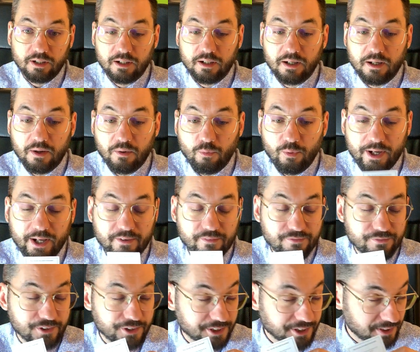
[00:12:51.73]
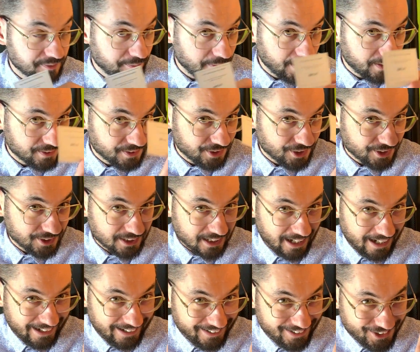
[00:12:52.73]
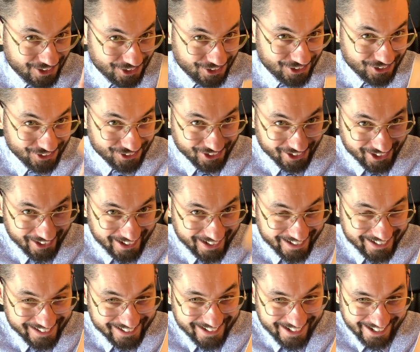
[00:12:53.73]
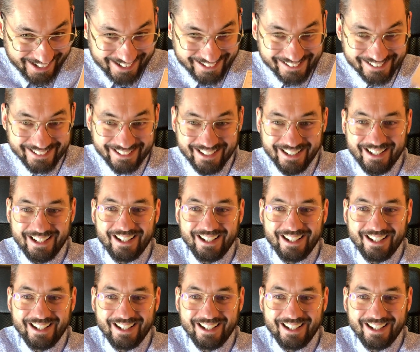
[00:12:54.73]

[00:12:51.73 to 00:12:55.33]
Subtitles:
When I first smelled this, I didn't like it,